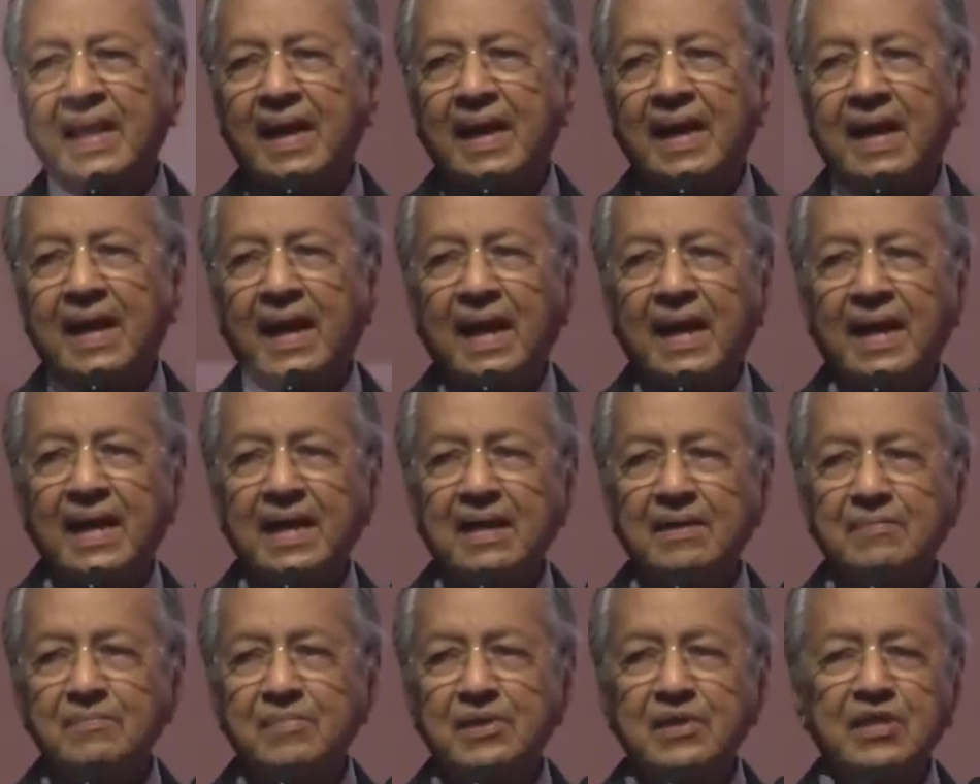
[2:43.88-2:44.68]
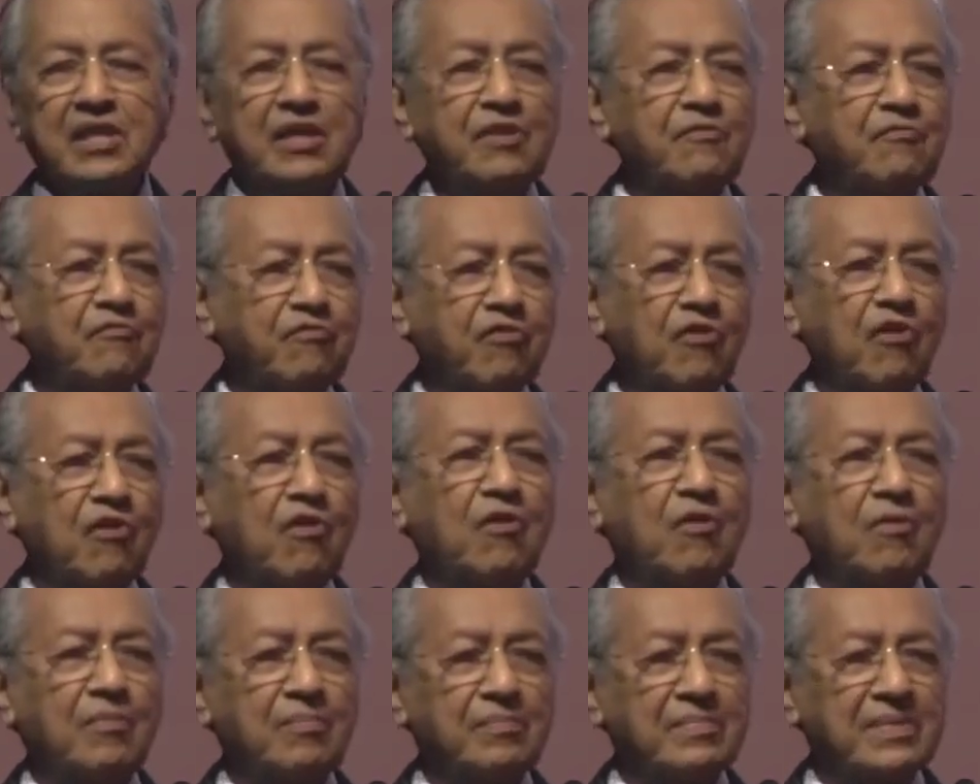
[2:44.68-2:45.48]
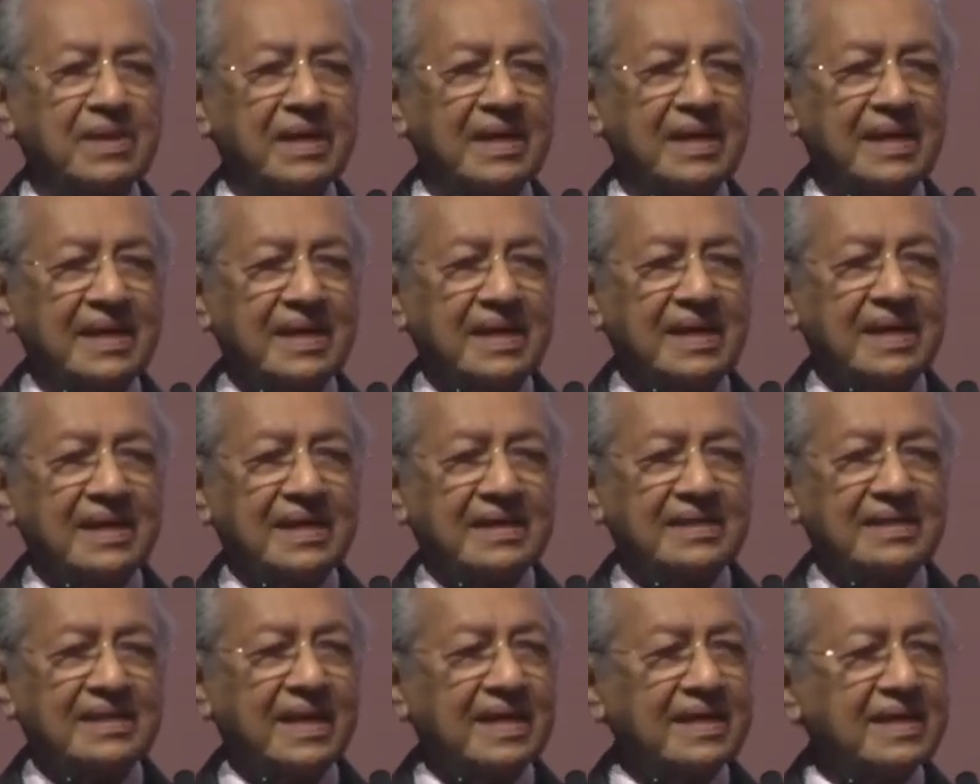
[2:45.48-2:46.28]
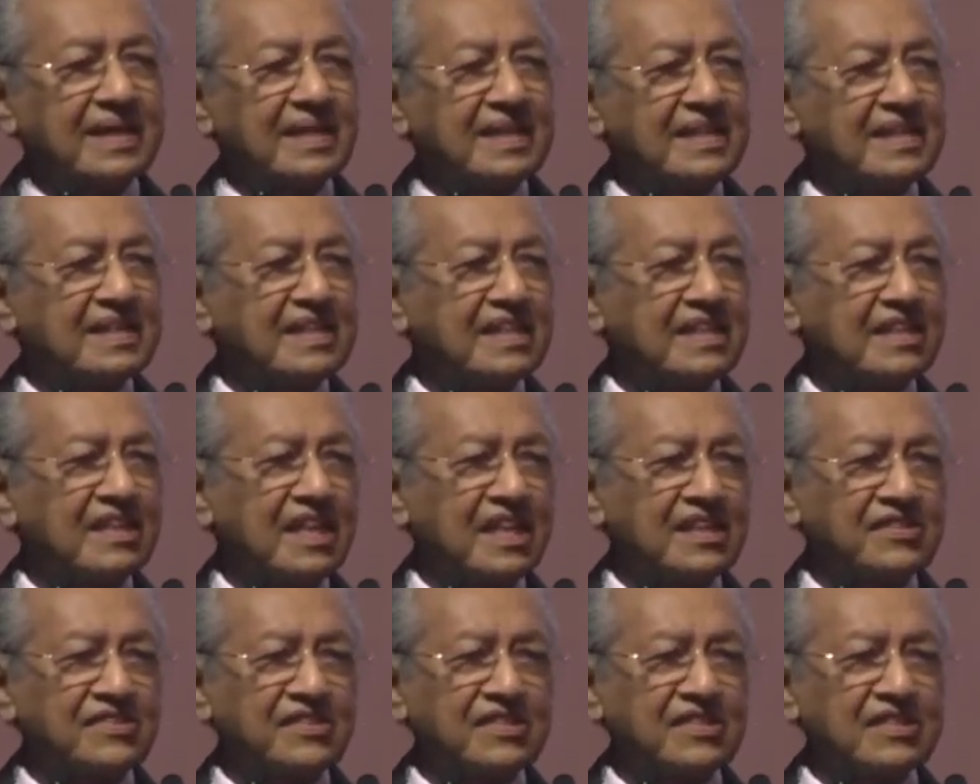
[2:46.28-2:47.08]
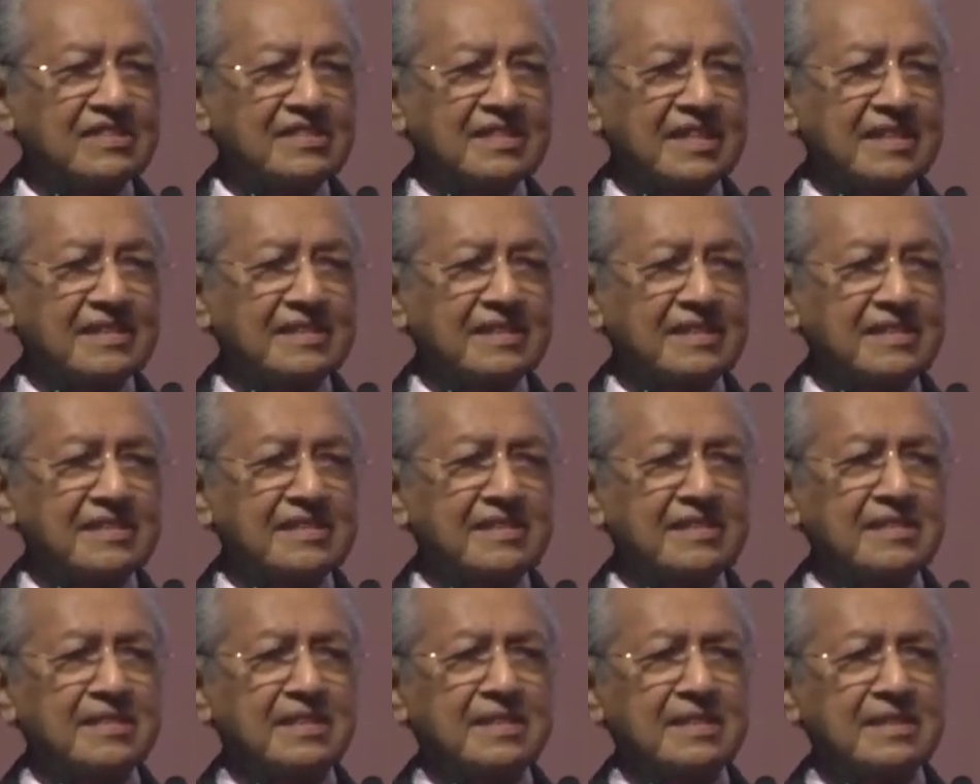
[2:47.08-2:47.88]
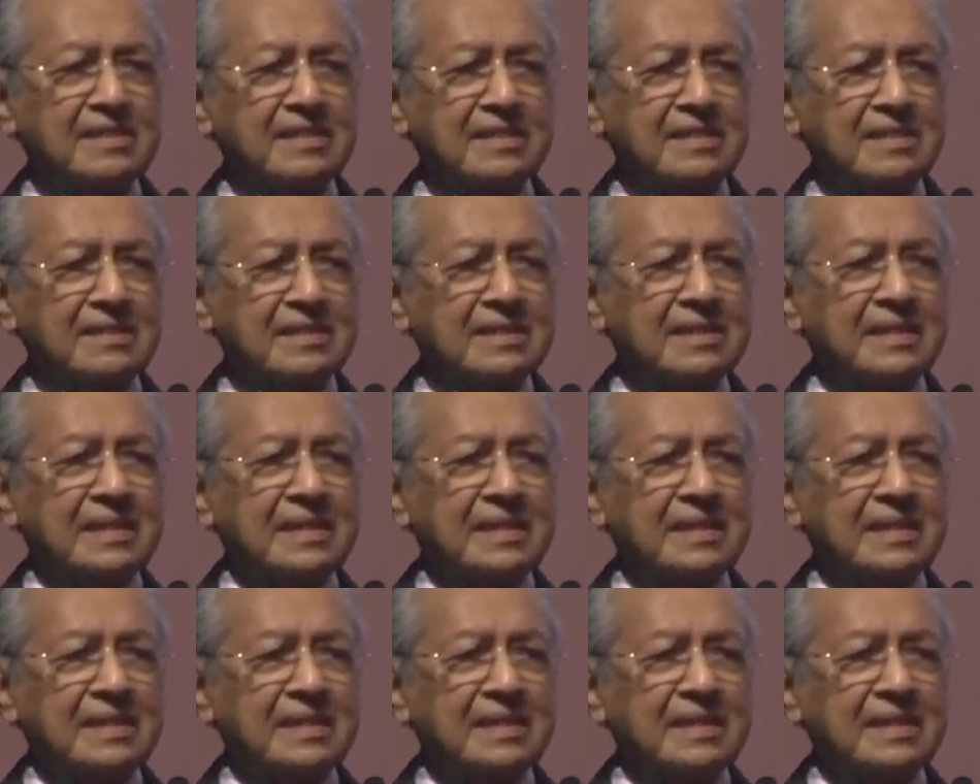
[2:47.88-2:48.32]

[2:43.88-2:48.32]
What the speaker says: I have been informed that the International Statistical